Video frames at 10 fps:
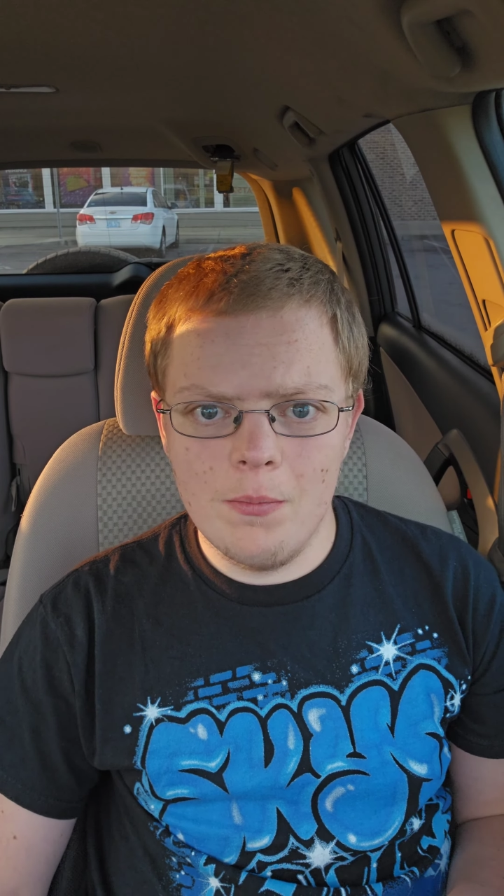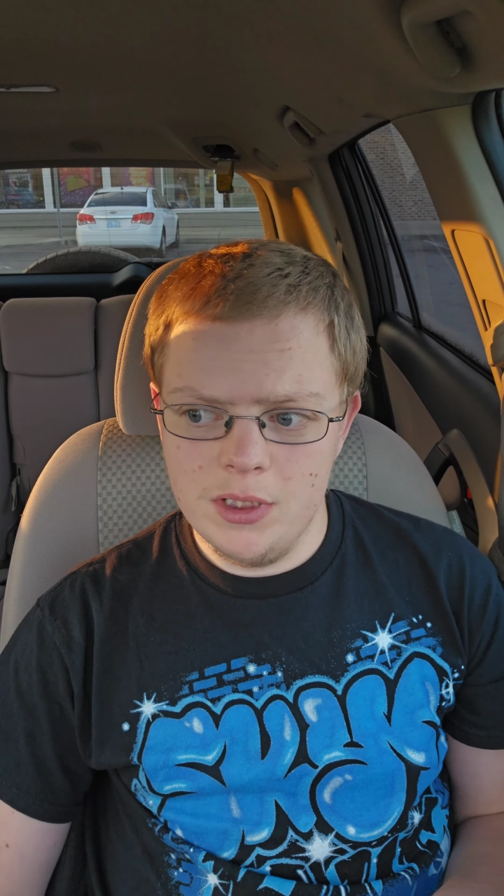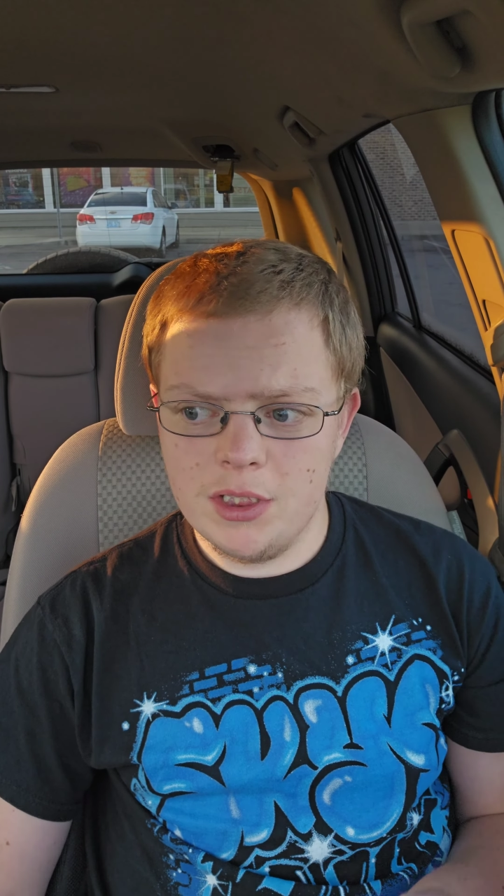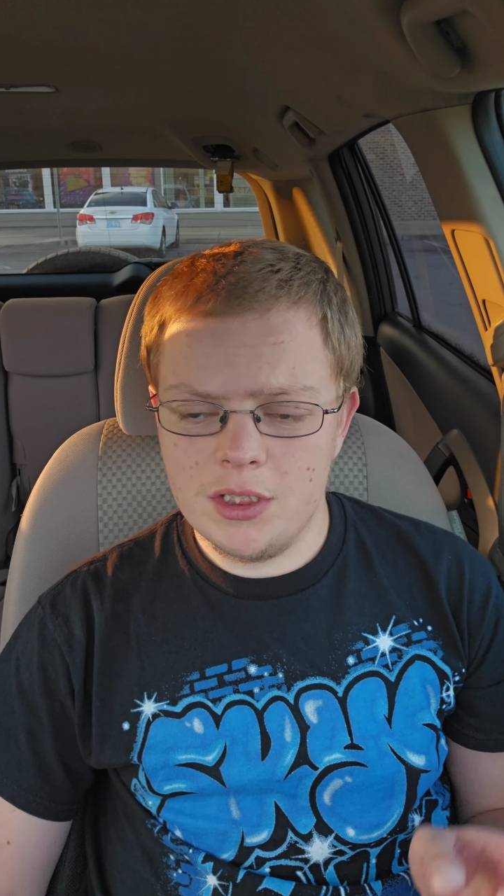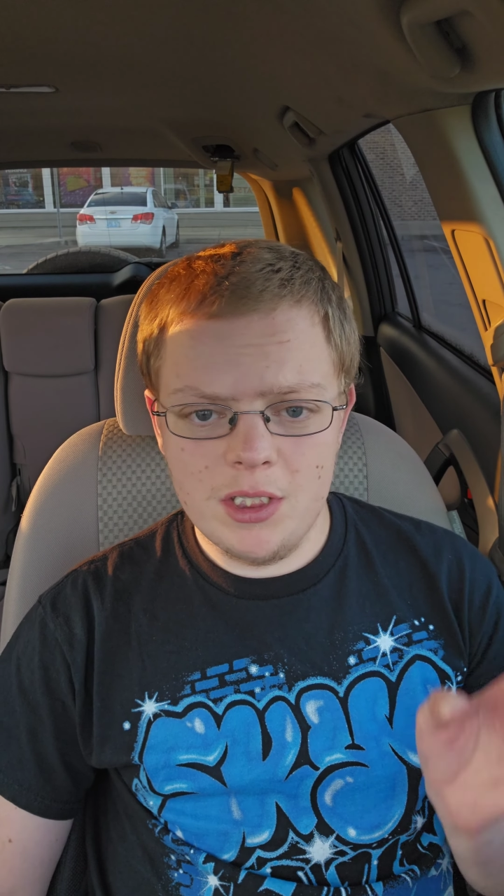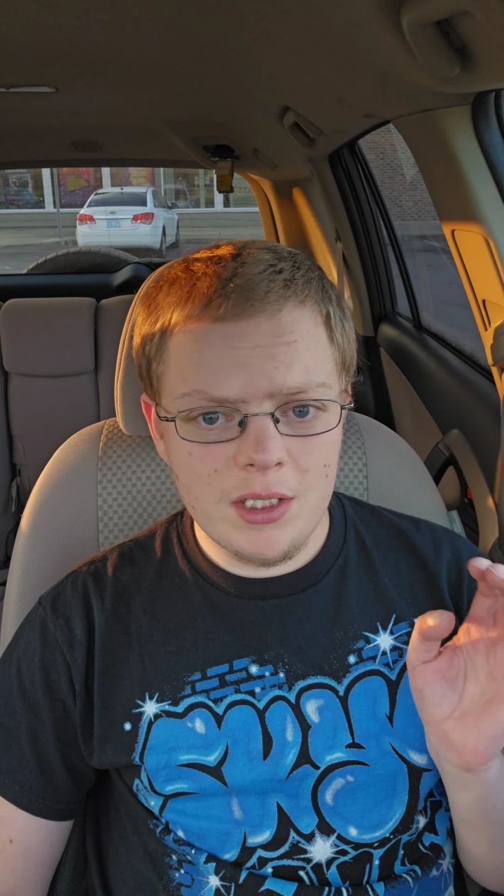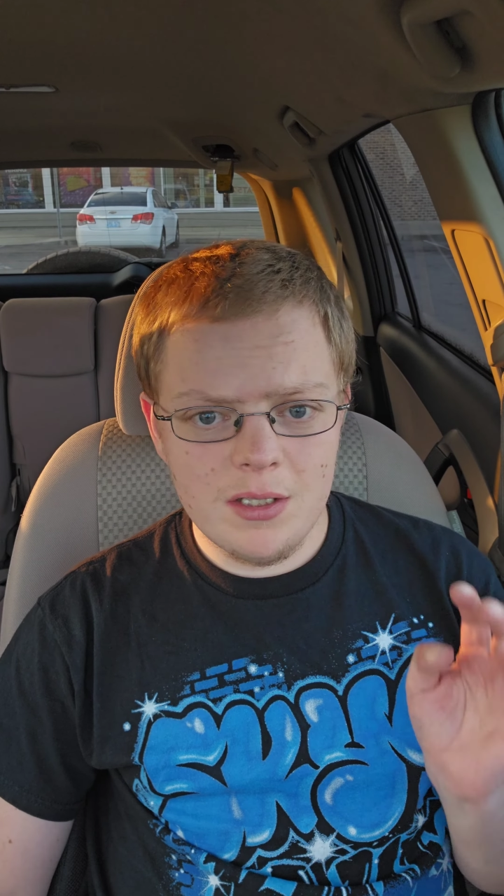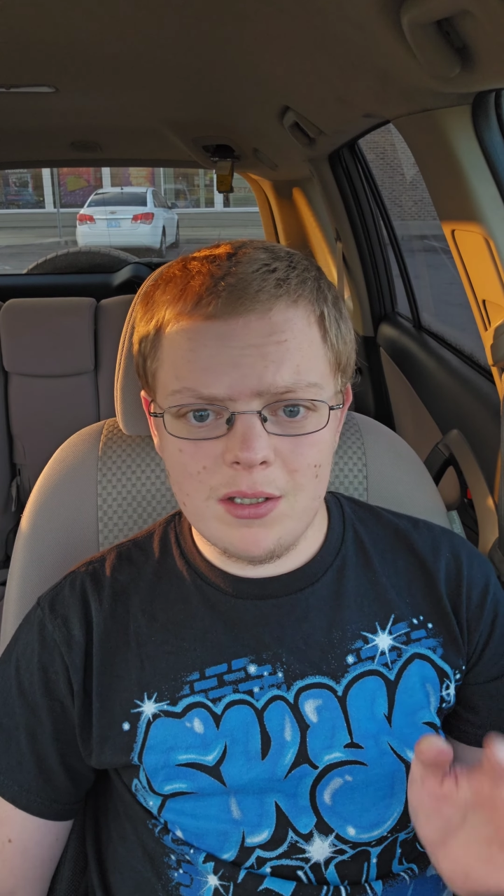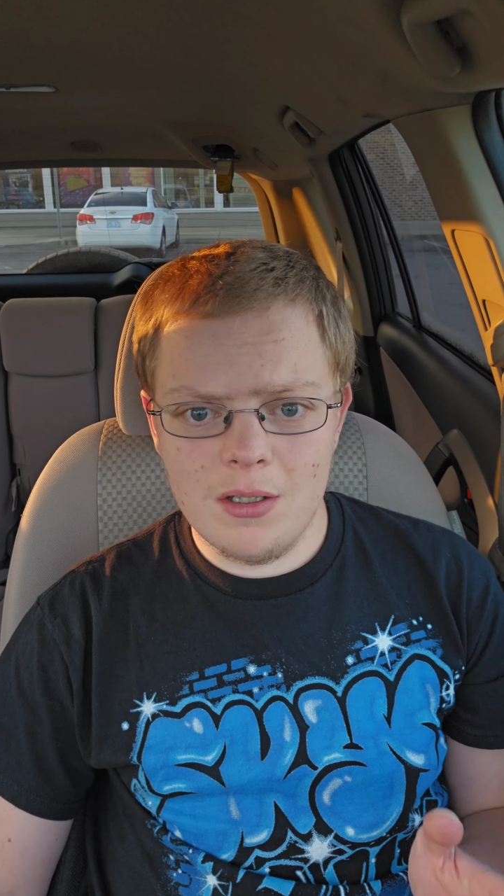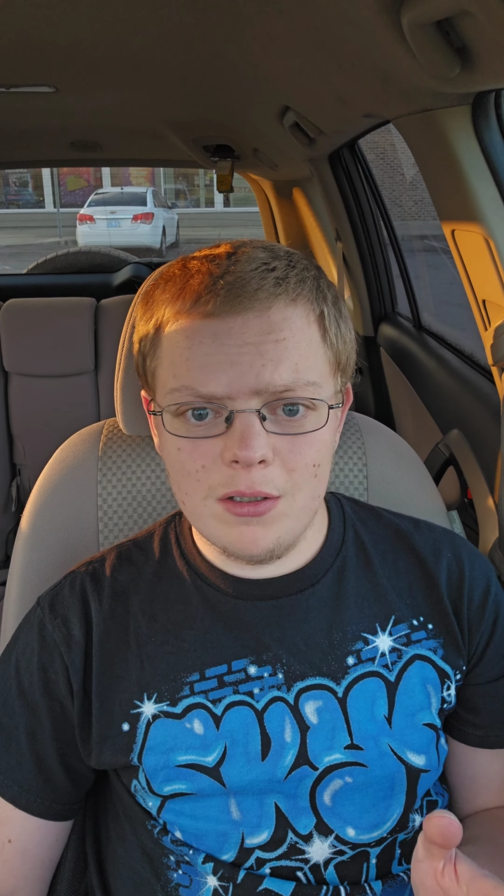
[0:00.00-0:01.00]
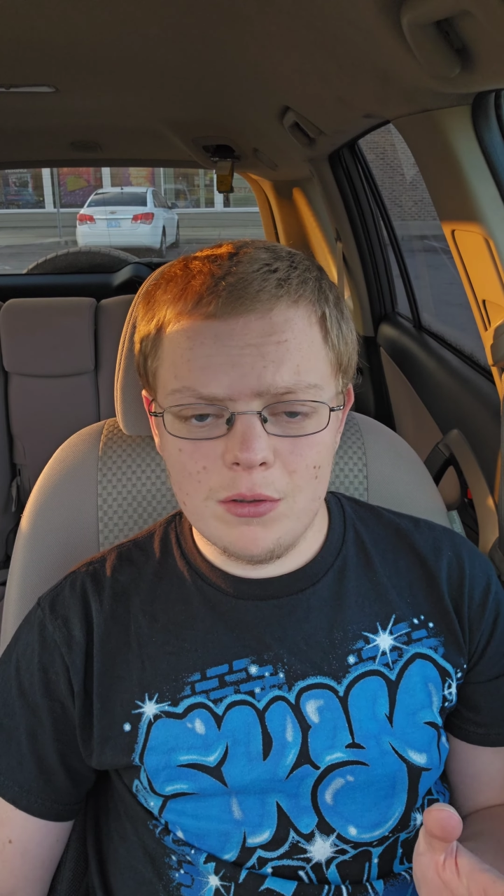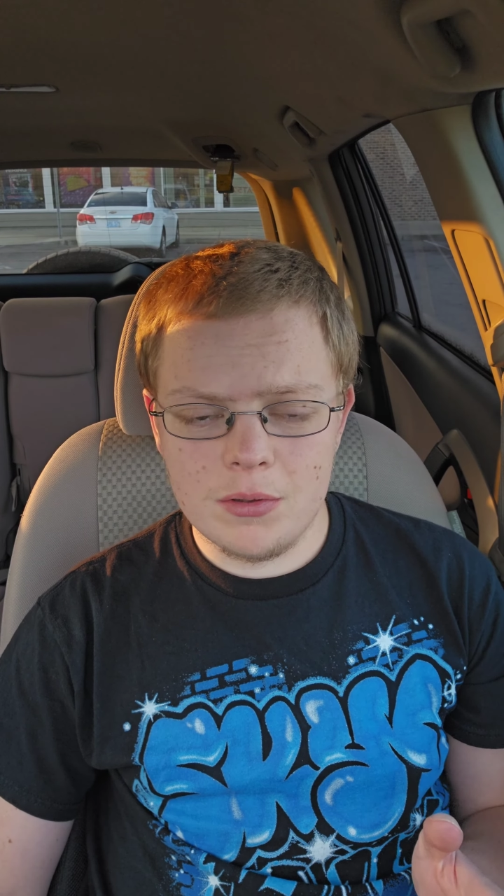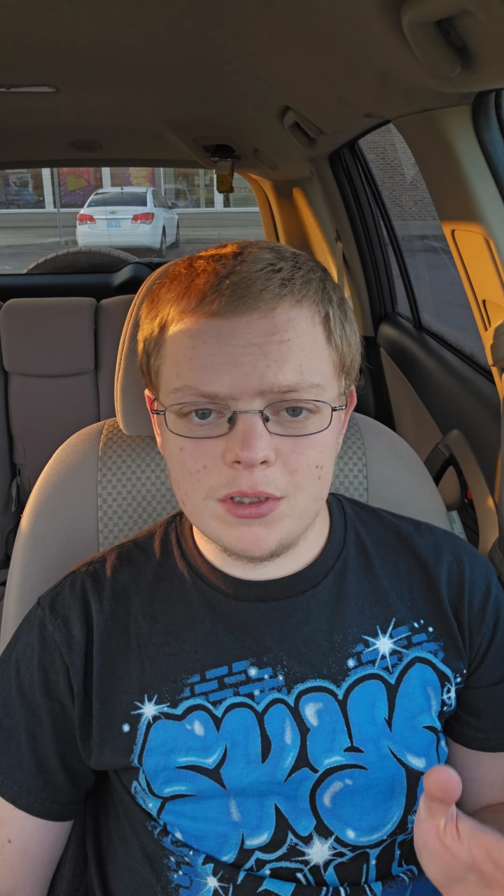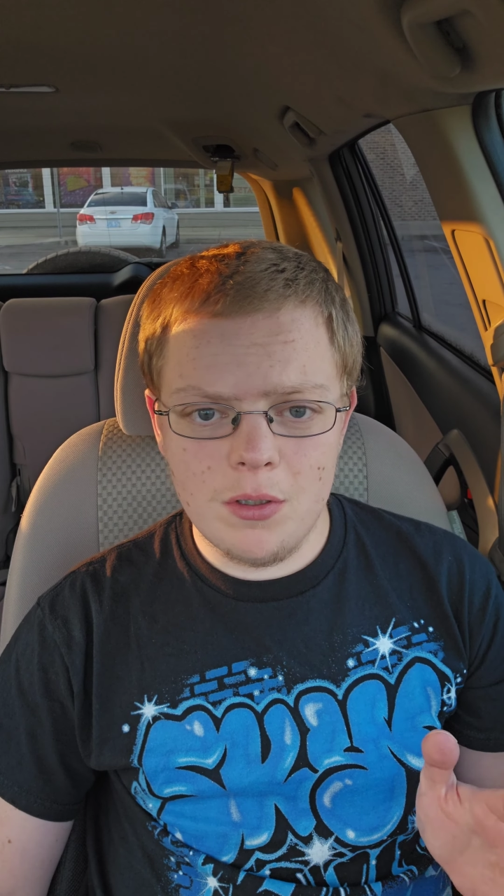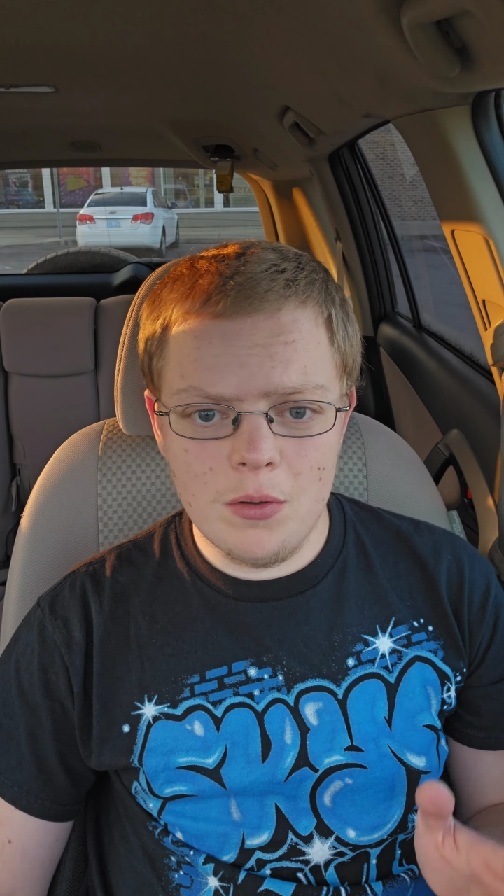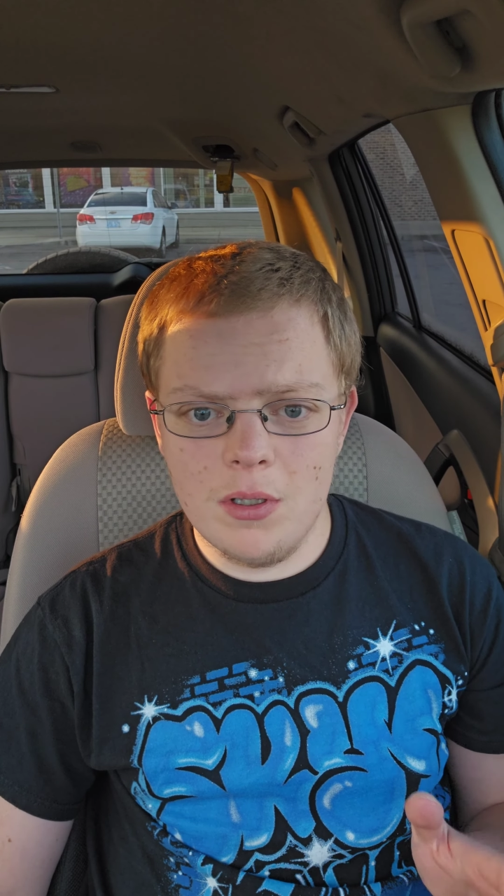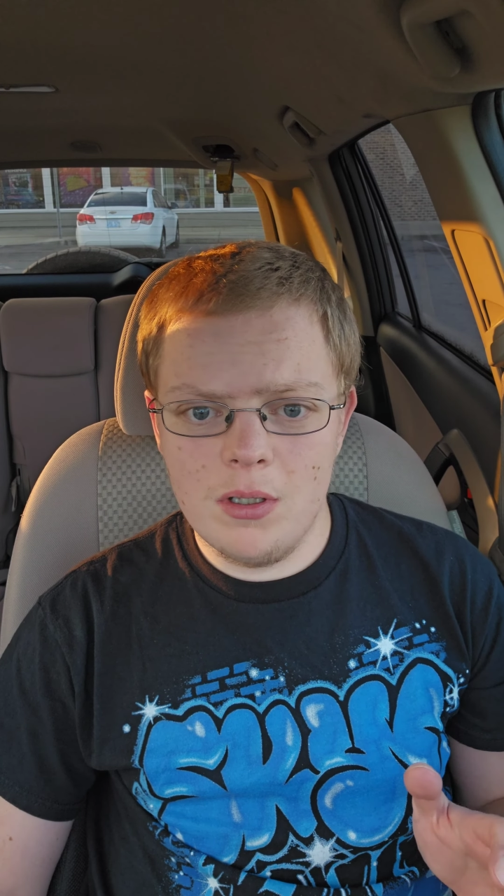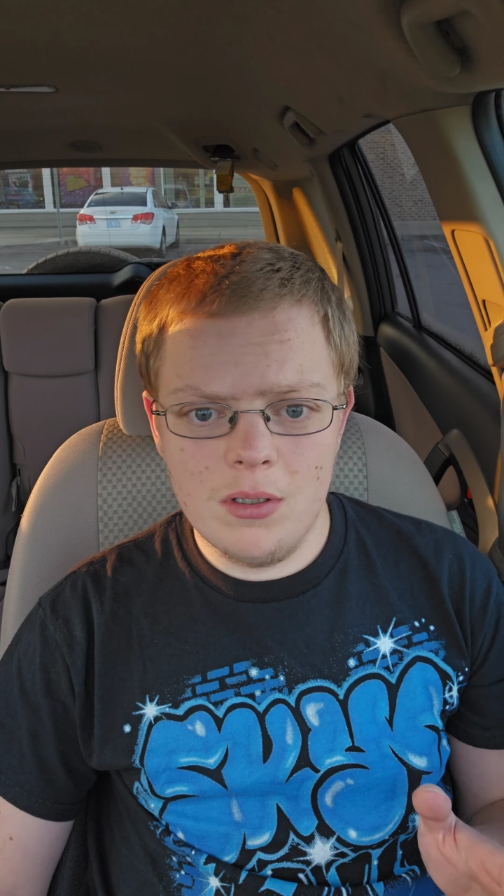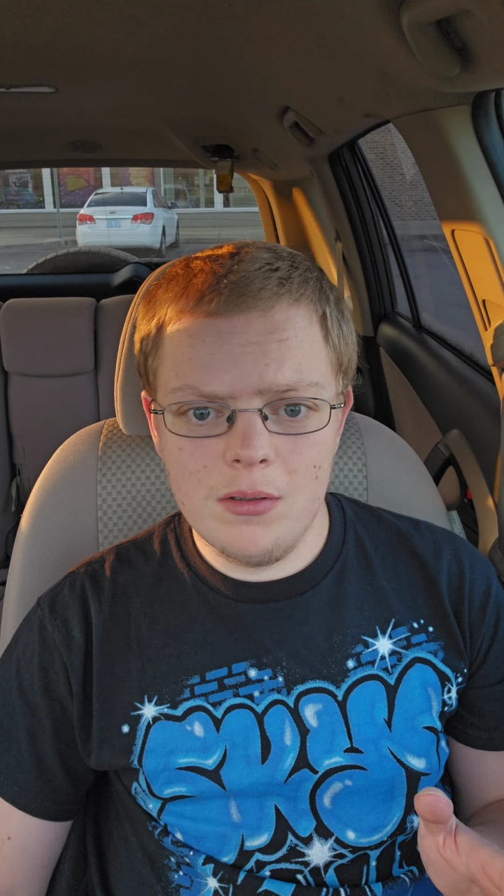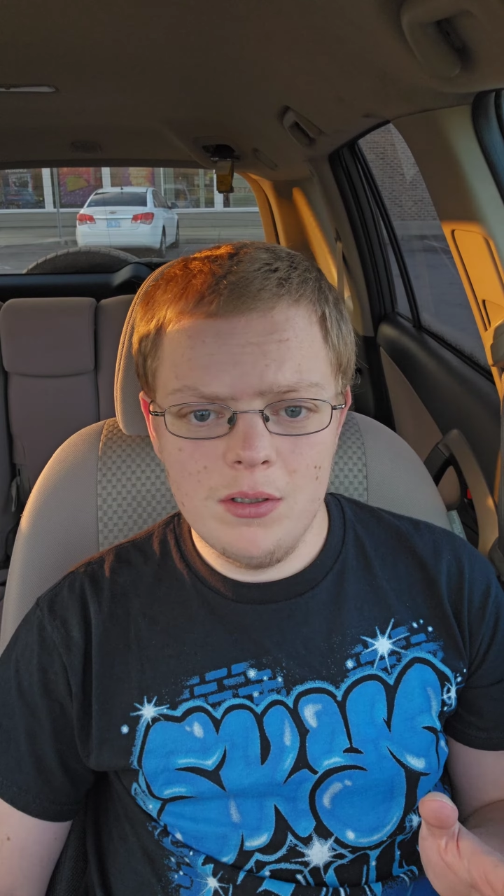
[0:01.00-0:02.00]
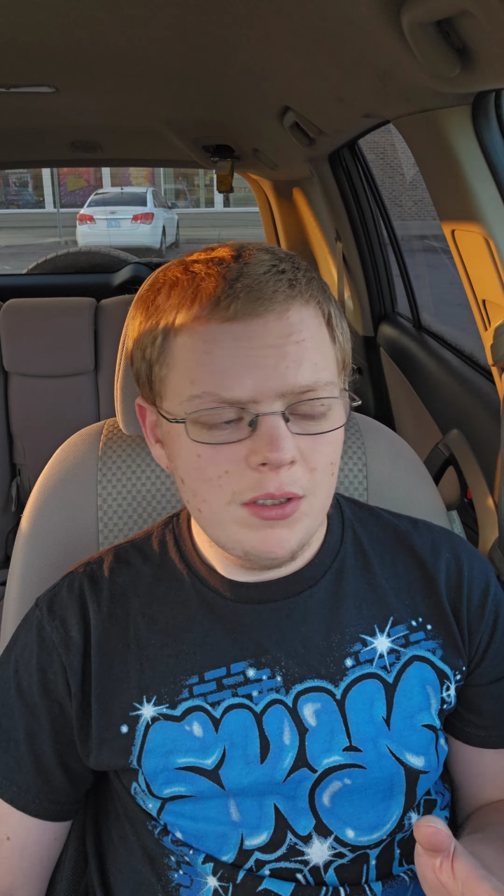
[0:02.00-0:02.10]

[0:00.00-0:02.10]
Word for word: This chicken taco is so good.